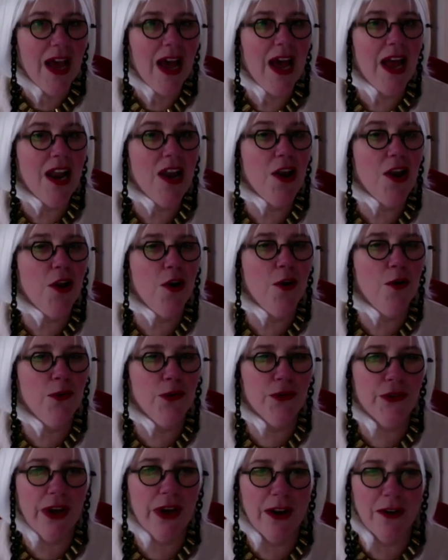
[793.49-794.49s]
and
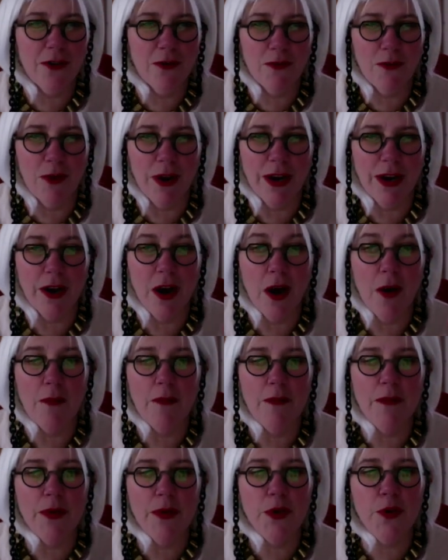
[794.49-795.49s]
knows how to write a
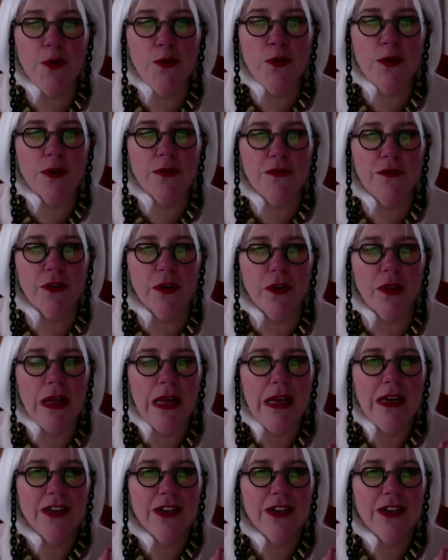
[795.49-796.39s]
beautiful,